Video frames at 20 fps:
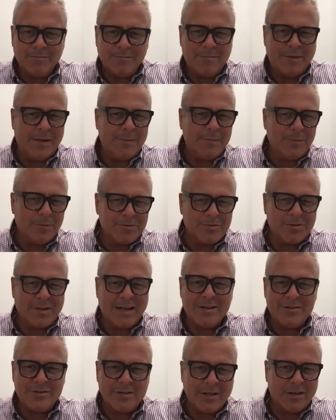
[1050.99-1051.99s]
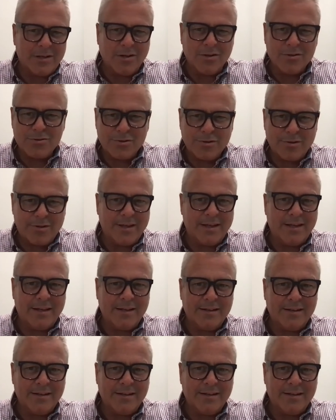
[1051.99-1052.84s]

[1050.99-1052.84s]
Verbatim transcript: people strategy and culture thing.